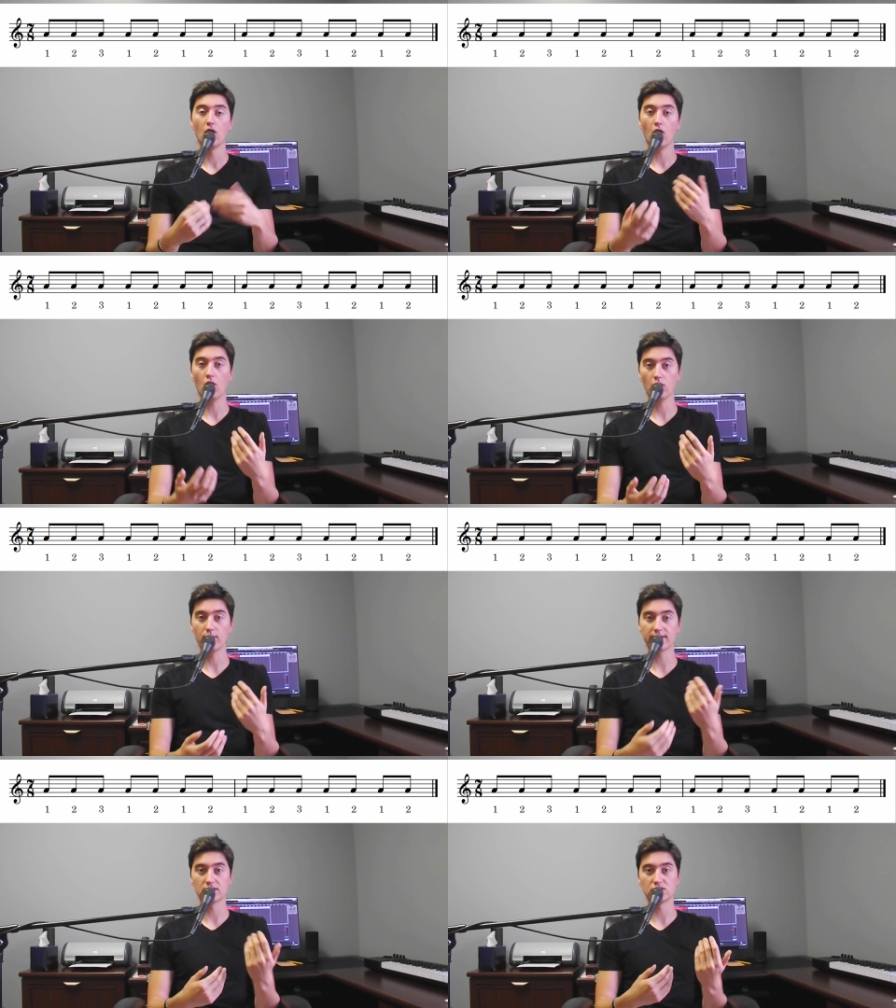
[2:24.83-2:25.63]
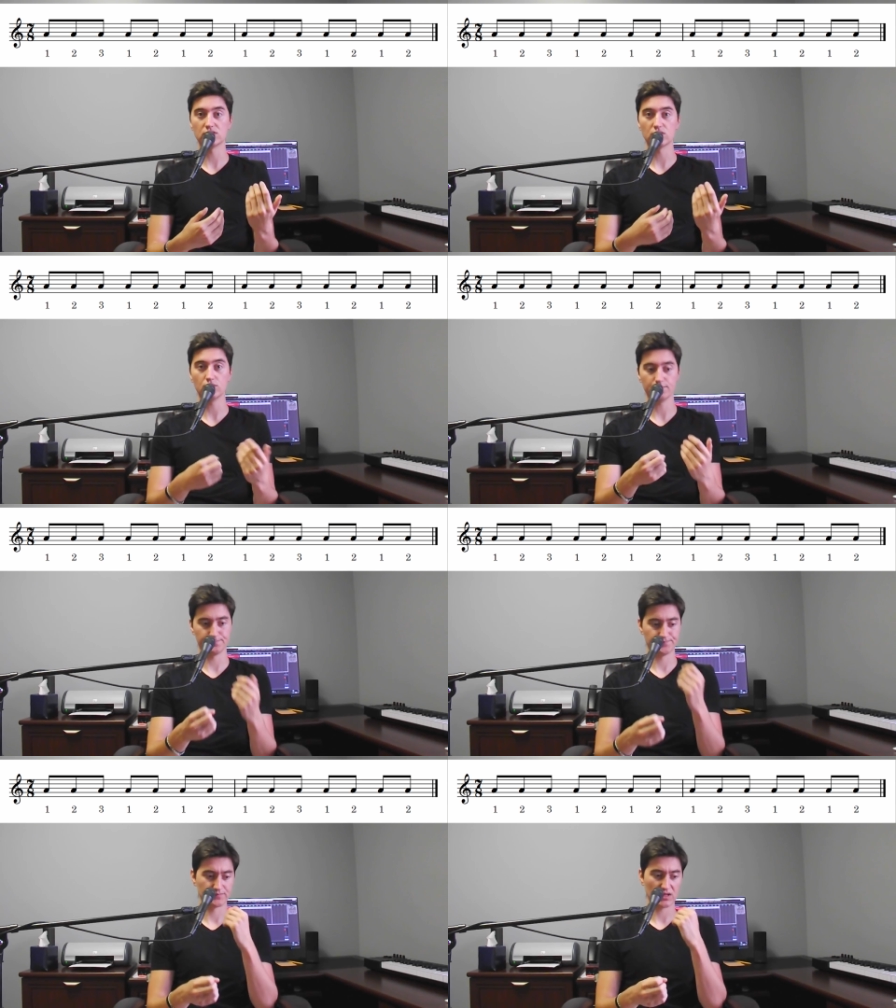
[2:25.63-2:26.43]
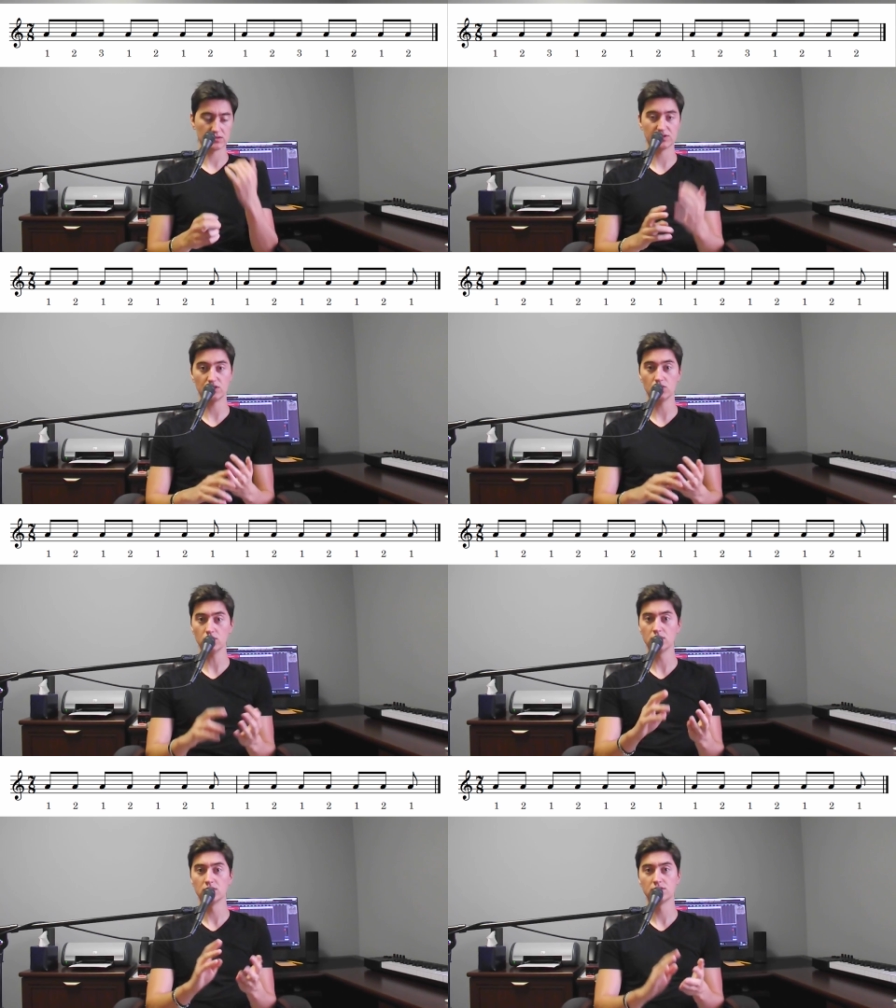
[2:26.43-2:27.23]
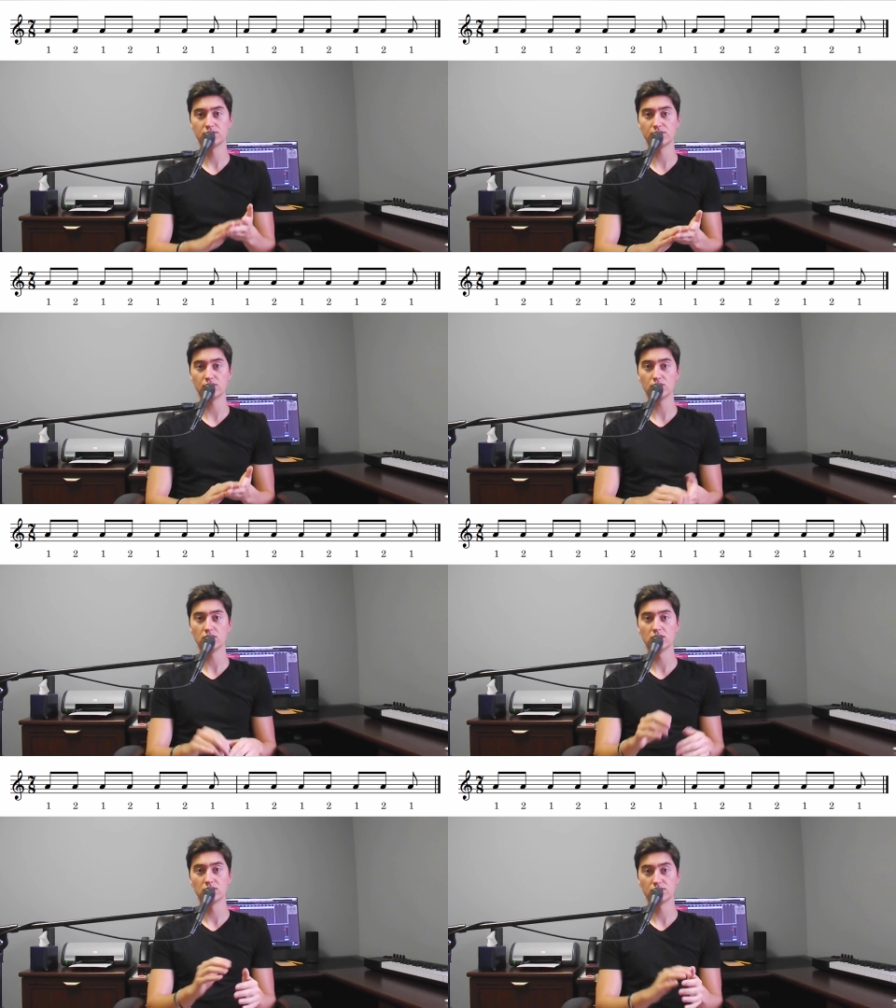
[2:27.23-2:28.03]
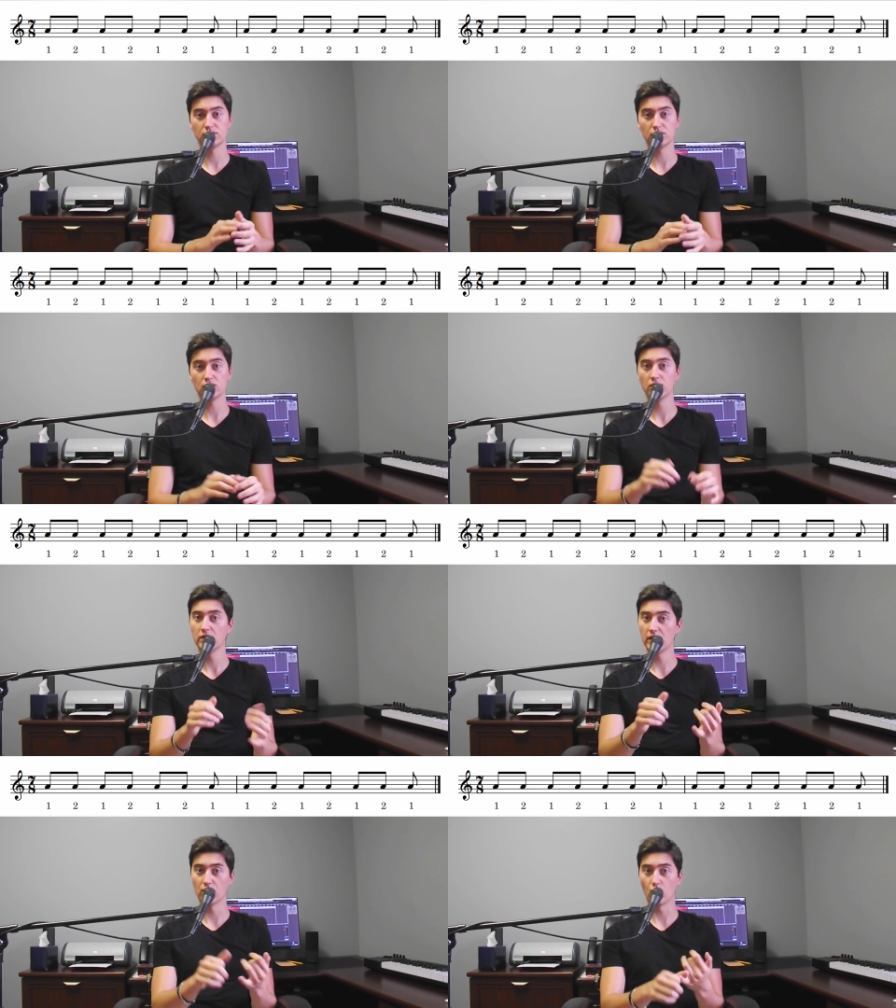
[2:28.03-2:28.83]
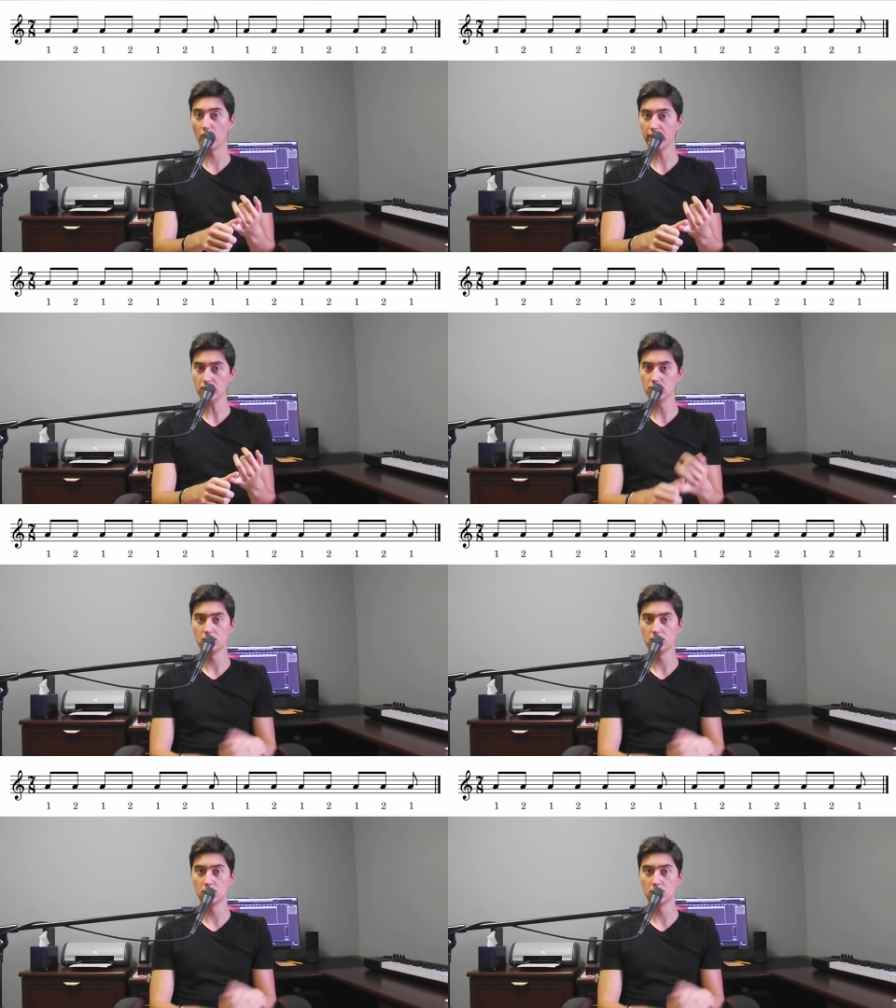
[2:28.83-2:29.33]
Or we can do 2, 2, 2, and 1.